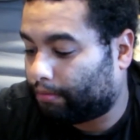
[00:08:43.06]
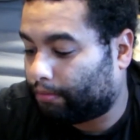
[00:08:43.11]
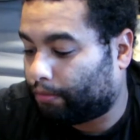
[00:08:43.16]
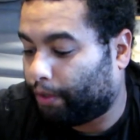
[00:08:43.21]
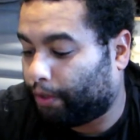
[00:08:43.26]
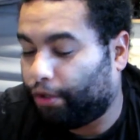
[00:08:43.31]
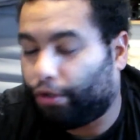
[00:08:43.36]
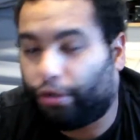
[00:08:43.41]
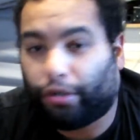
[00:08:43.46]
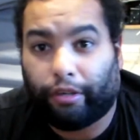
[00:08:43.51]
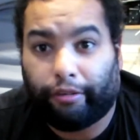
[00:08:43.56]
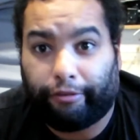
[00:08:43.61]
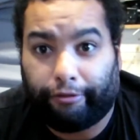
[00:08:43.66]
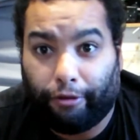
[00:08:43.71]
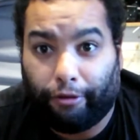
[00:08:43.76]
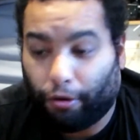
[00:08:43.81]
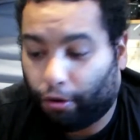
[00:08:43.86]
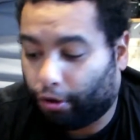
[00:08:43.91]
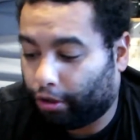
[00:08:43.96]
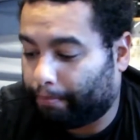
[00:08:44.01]
when you can
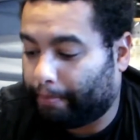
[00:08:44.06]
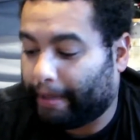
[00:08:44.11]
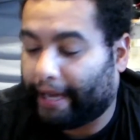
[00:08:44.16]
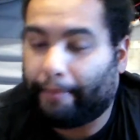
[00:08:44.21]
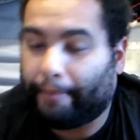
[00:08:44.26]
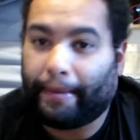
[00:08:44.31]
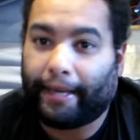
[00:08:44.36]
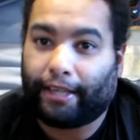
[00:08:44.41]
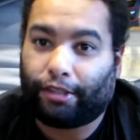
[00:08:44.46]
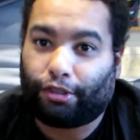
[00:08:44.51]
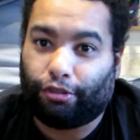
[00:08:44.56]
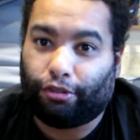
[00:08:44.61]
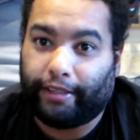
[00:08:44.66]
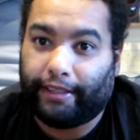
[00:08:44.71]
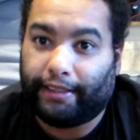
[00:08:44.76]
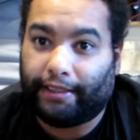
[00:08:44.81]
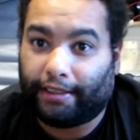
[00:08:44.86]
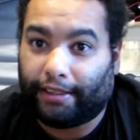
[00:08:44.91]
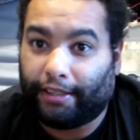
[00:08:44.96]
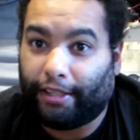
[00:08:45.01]
afford better
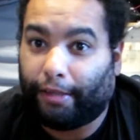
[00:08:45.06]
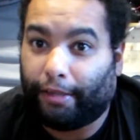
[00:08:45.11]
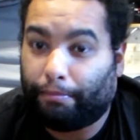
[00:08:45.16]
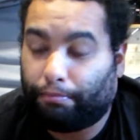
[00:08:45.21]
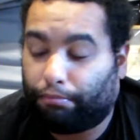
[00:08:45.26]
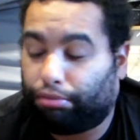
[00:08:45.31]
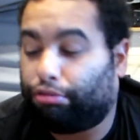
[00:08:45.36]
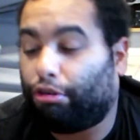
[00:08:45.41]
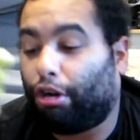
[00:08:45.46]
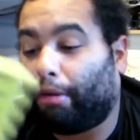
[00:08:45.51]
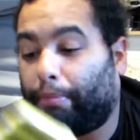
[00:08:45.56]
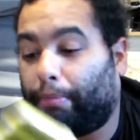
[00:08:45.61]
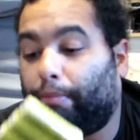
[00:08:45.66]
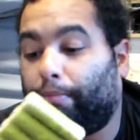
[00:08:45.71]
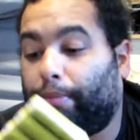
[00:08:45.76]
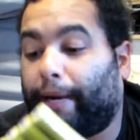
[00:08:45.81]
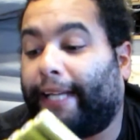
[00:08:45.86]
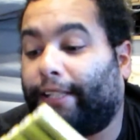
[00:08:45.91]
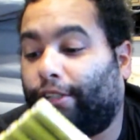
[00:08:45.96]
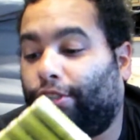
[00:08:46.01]
batteries, you know, proper
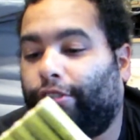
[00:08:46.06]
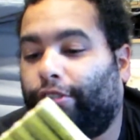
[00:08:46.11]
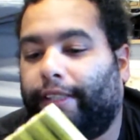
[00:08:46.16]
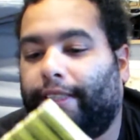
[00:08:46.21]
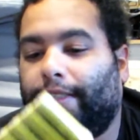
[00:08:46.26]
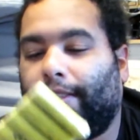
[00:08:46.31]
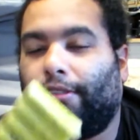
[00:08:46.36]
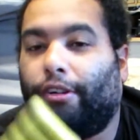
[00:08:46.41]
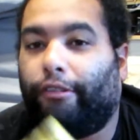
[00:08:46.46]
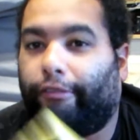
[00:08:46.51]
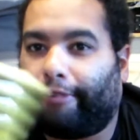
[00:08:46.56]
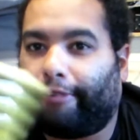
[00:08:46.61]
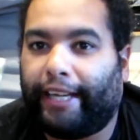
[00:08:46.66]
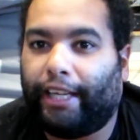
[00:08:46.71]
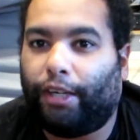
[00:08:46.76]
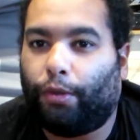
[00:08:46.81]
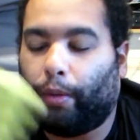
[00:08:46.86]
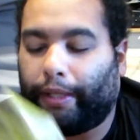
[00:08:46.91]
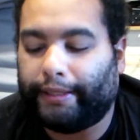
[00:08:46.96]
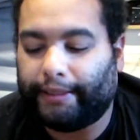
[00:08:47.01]
batteries, not
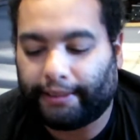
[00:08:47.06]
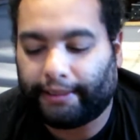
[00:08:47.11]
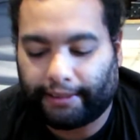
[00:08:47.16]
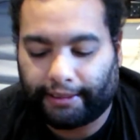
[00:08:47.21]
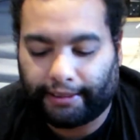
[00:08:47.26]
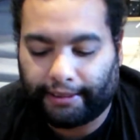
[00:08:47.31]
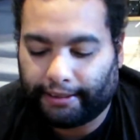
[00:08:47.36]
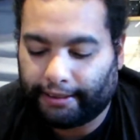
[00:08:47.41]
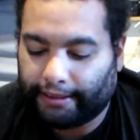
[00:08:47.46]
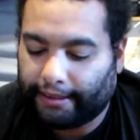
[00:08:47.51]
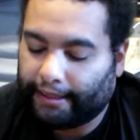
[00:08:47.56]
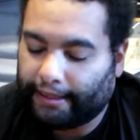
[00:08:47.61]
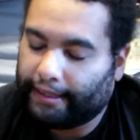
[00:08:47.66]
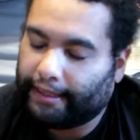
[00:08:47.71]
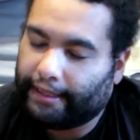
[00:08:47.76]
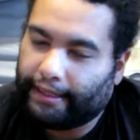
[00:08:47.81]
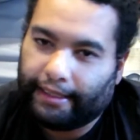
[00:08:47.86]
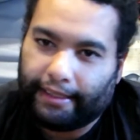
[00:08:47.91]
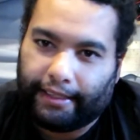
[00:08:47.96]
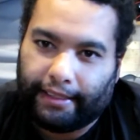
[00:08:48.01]
fake ones,
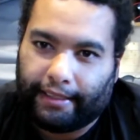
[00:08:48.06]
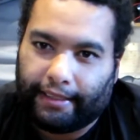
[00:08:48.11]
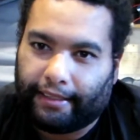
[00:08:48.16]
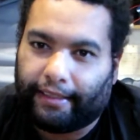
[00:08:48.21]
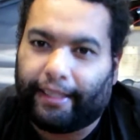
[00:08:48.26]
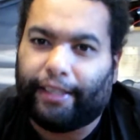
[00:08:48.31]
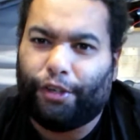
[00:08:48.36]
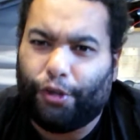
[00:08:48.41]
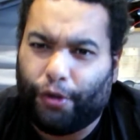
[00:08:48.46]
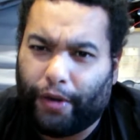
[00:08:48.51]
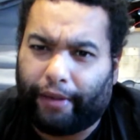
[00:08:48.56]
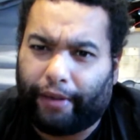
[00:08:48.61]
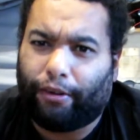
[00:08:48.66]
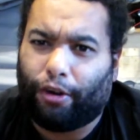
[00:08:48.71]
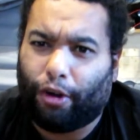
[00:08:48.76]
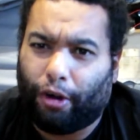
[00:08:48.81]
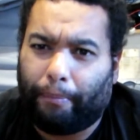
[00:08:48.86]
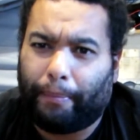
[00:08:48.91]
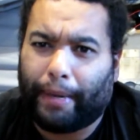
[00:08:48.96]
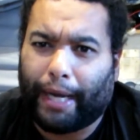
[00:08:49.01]
then you have
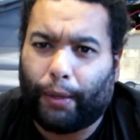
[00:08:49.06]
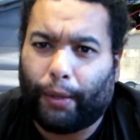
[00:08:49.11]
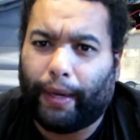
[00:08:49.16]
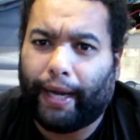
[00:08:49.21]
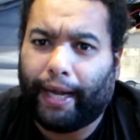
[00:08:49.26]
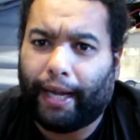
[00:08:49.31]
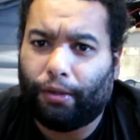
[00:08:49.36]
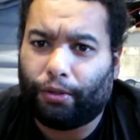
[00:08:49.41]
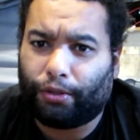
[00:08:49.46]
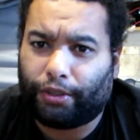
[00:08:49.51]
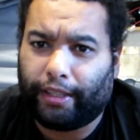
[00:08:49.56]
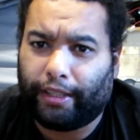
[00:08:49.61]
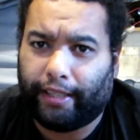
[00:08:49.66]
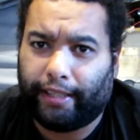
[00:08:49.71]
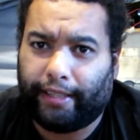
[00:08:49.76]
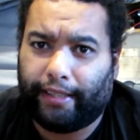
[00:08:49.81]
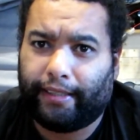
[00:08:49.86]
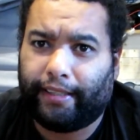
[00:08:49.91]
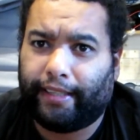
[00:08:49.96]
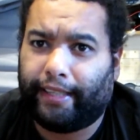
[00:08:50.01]
got a powerhouse
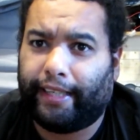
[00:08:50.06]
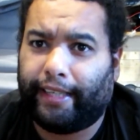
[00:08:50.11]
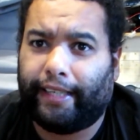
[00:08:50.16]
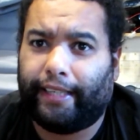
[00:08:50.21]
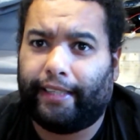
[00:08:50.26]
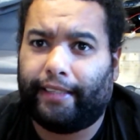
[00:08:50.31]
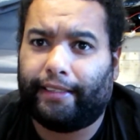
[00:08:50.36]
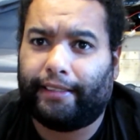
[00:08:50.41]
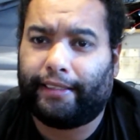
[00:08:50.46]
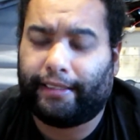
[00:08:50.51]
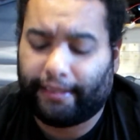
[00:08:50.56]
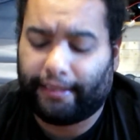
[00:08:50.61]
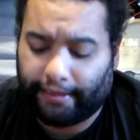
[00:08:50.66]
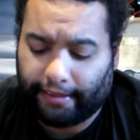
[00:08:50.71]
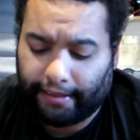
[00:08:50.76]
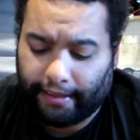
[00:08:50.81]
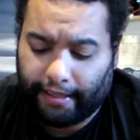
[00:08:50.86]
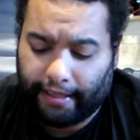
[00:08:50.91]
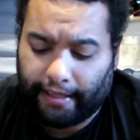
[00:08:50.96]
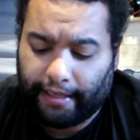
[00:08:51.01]
there. And
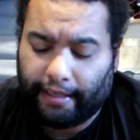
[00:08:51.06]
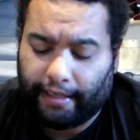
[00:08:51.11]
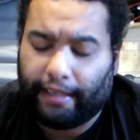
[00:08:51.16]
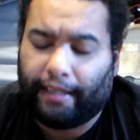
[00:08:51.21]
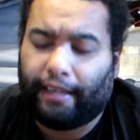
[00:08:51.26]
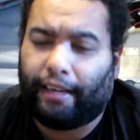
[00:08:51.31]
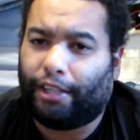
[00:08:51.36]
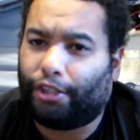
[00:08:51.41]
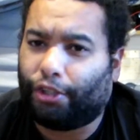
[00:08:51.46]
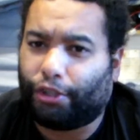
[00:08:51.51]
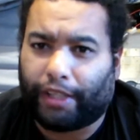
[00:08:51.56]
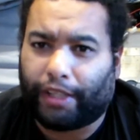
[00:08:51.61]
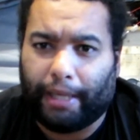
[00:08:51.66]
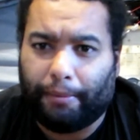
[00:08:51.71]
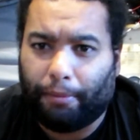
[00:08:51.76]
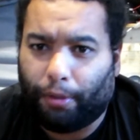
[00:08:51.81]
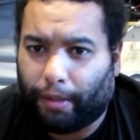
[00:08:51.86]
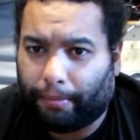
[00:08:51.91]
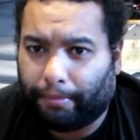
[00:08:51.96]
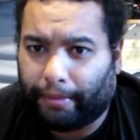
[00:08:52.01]
I'll just
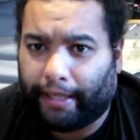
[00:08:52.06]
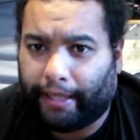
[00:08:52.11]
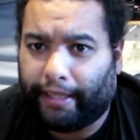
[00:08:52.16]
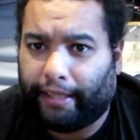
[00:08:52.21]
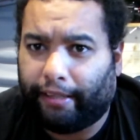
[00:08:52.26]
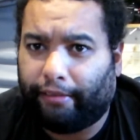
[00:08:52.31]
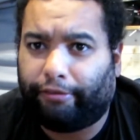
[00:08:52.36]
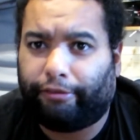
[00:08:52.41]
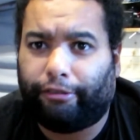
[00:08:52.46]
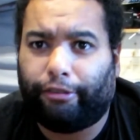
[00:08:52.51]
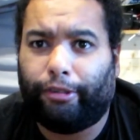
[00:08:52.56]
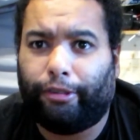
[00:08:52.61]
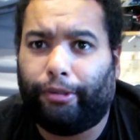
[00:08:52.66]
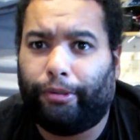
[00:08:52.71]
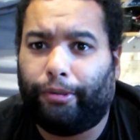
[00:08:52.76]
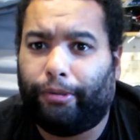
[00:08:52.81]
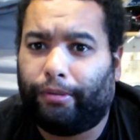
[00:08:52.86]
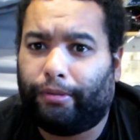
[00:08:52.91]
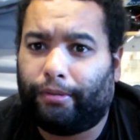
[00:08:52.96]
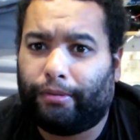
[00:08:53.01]
keep you updated
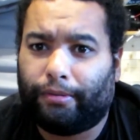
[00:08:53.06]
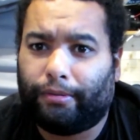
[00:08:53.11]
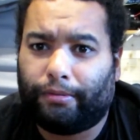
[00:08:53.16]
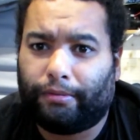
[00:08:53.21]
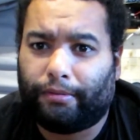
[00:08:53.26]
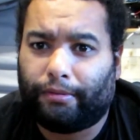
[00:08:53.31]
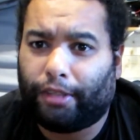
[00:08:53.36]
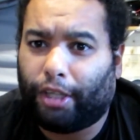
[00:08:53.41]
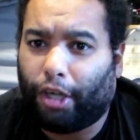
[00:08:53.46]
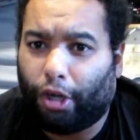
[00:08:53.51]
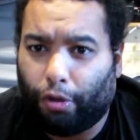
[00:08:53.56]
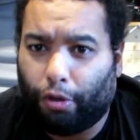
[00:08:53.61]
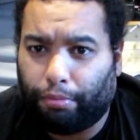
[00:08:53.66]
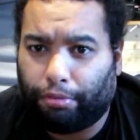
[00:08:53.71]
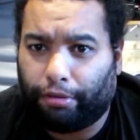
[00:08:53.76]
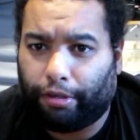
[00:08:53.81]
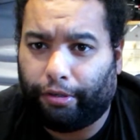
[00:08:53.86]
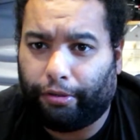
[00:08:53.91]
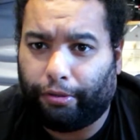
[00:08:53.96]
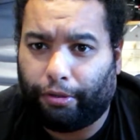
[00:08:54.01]
through the whole
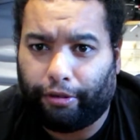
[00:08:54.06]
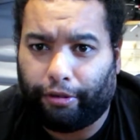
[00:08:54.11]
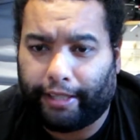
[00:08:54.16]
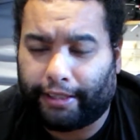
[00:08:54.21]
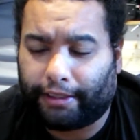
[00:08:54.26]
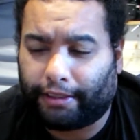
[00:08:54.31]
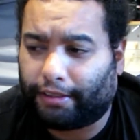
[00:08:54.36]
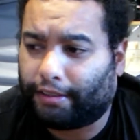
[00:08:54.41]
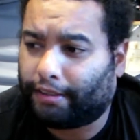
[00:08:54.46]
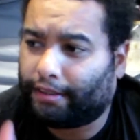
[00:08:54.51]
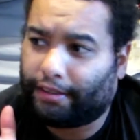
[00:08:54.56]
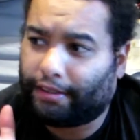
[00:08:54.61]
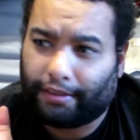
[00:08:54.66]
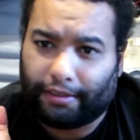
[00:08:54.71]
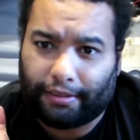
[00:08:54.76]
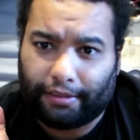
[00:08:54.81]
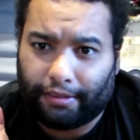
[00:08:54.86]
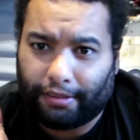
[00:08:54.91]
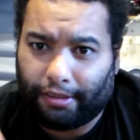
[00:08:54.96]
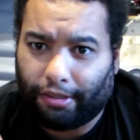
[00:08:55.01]
progress
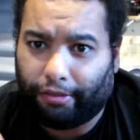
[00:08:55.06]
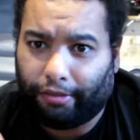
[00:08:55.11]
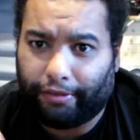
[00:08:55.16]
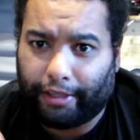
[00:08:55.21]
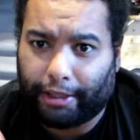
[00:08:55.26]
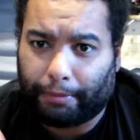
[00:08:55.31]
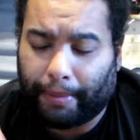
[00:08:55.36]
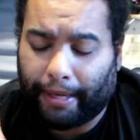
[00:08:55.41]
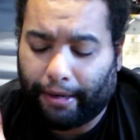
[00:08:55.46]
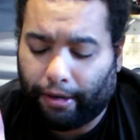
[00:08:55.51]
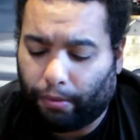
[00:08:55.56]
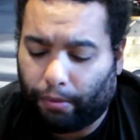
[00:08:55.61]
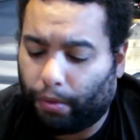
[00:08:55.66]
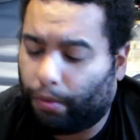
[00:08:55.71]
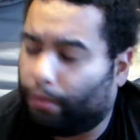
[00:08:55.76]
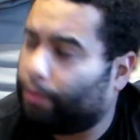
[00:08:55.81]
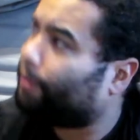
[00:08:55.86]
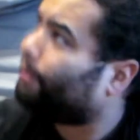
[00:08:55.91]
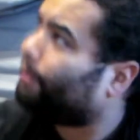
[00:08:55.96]
of this Powerwall.